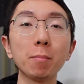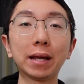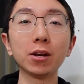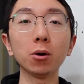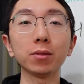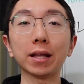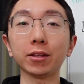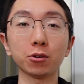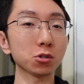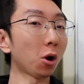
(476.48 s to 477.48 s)
may know that
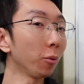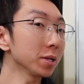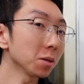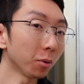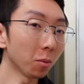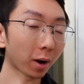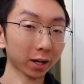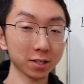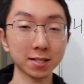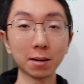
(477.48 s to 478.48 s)
there is always a bull
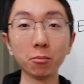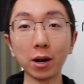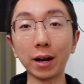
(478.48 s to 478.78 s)
market somewhere,